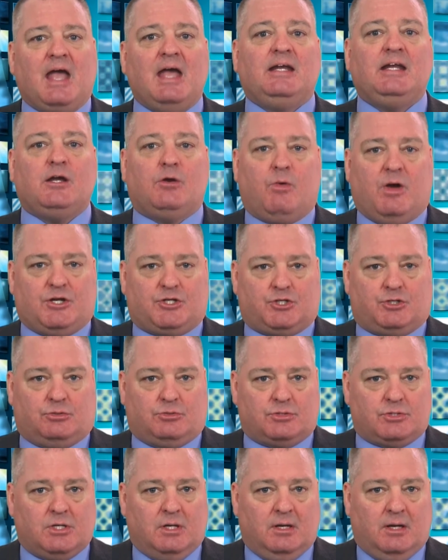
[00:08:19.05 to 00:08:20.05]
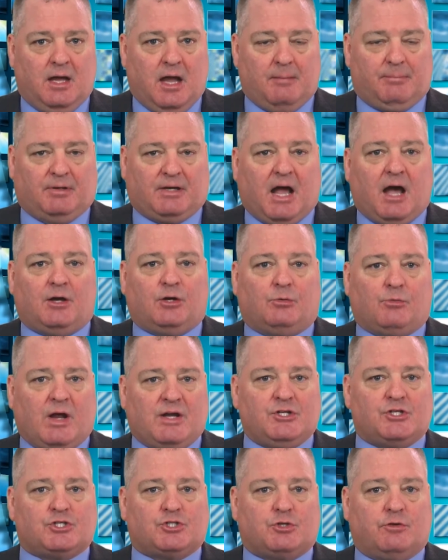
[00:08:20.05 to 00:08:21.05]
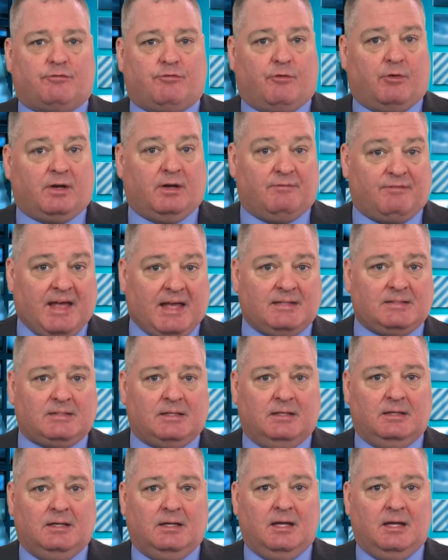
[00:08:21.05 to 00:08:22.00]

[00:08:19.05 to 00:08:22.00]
any questions about how to register for an event,